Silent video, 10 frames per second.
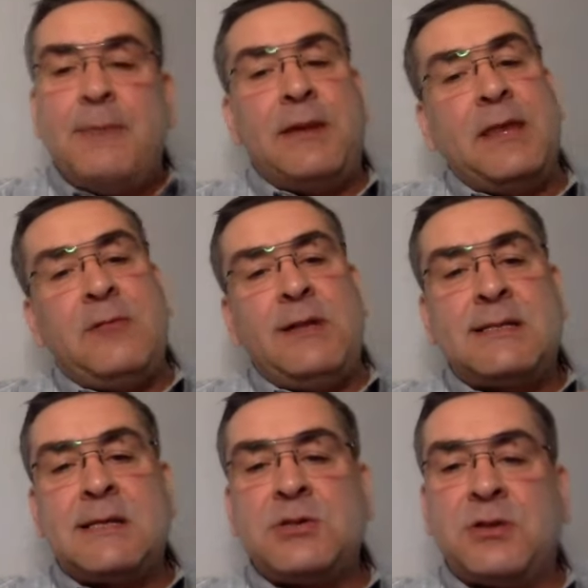But there
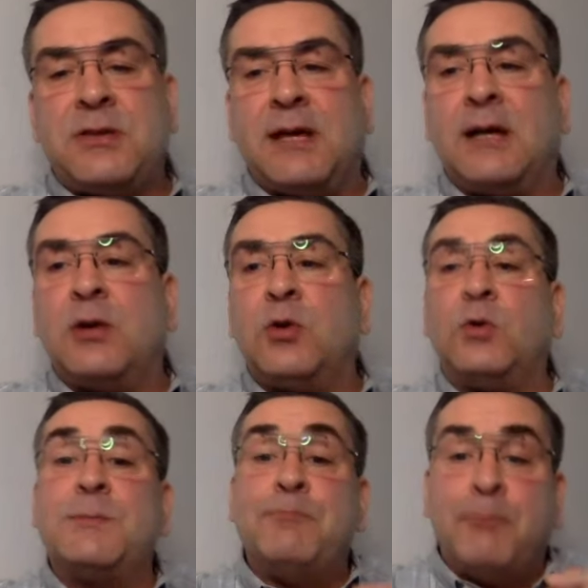is such a thing
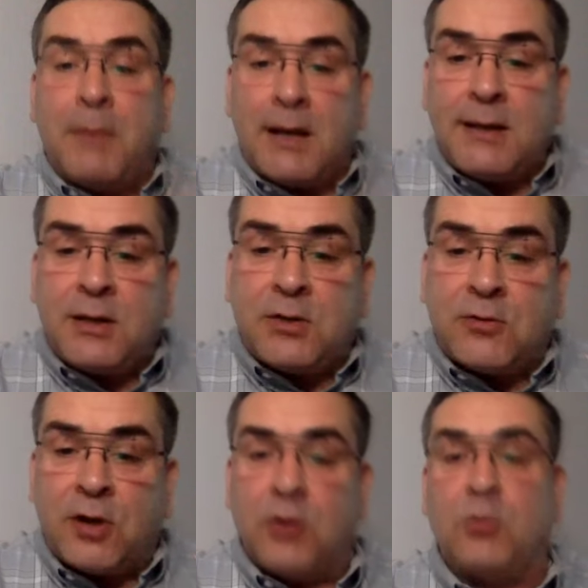called
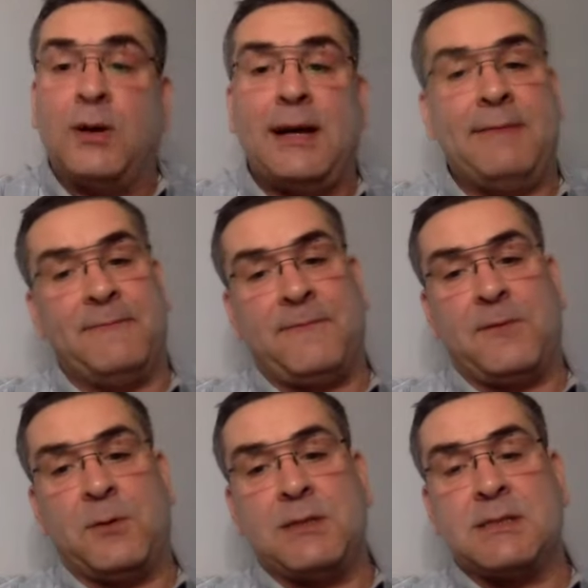micro
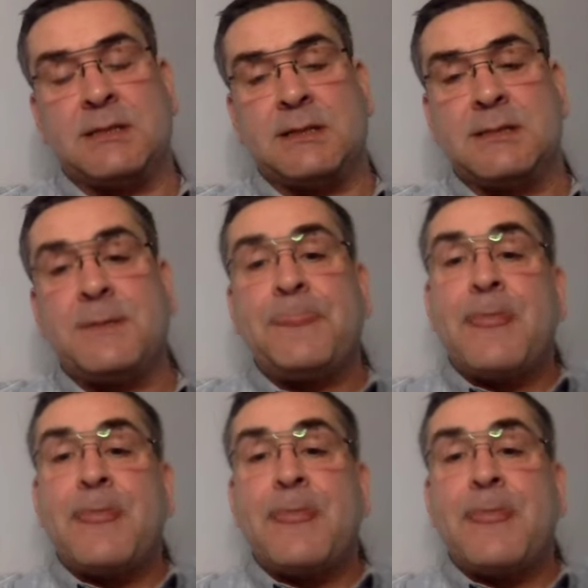influencers,